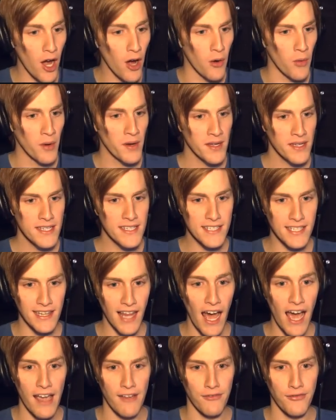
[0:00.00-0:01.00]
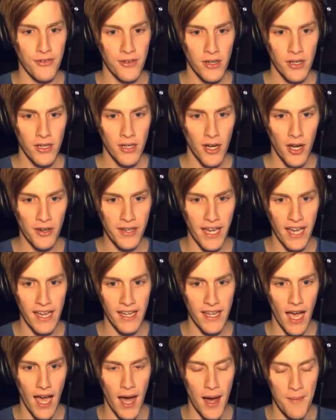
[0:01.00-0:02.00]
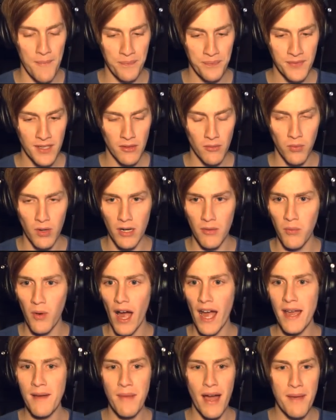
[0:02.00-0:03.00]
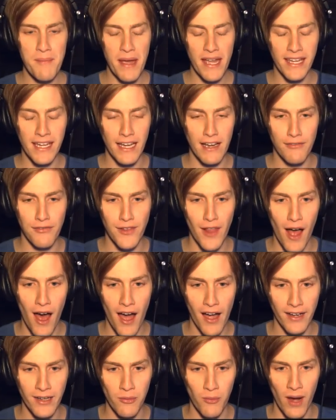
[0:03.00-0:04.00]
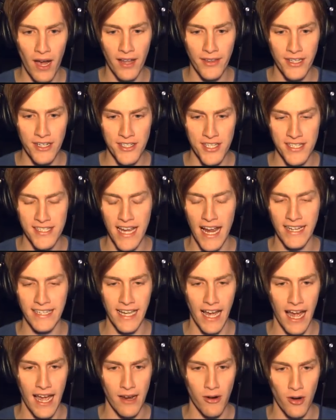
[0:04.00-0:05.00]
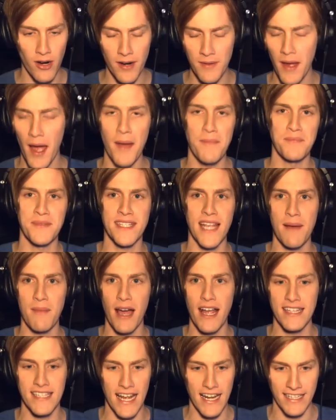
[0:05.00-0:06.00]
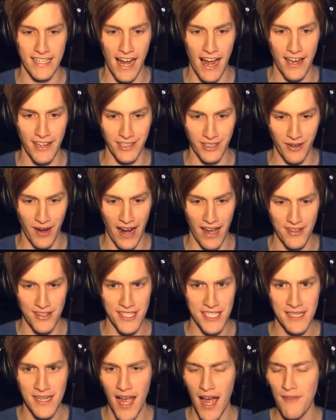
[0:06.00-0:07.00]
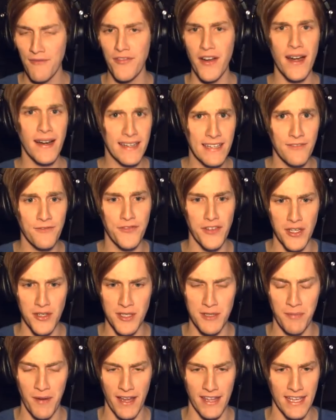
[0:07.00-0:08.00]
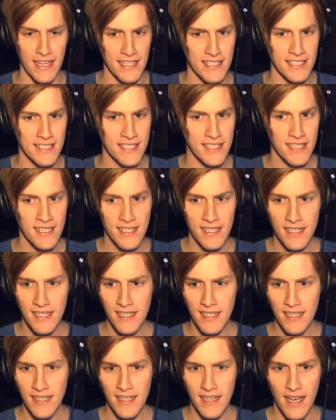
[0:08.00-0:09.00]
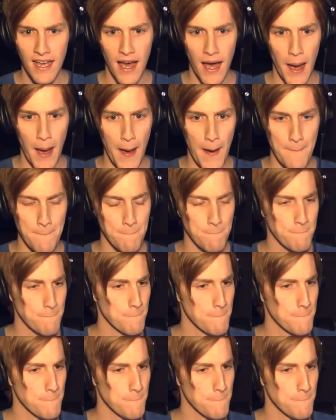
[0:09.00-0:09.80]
Oh, he's alive. Okay, um, wh why am I making a vlog while there's a dead guy or a semi-dead guy on the ground? I'm very confused by this. Um...